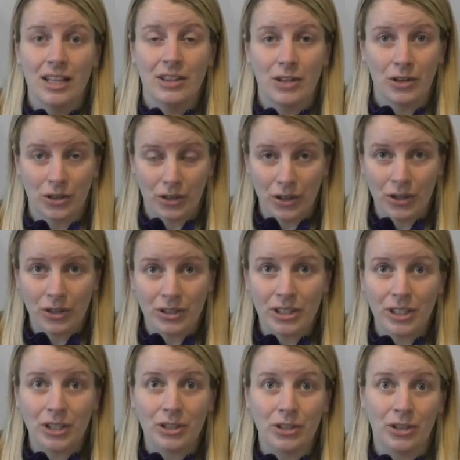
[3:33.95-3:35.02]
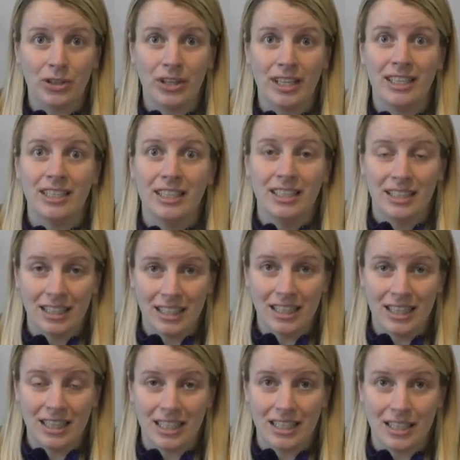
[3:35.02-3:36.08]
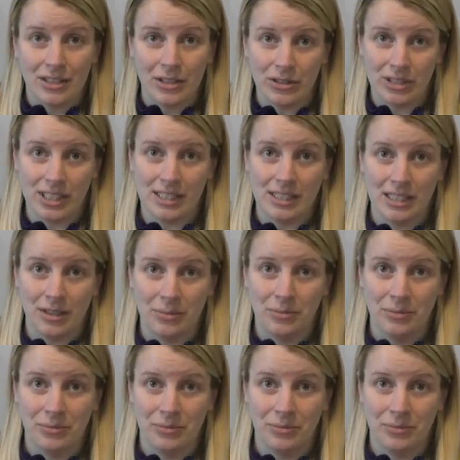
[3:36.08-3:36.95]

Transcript: that are currently occurring in the ecosystem.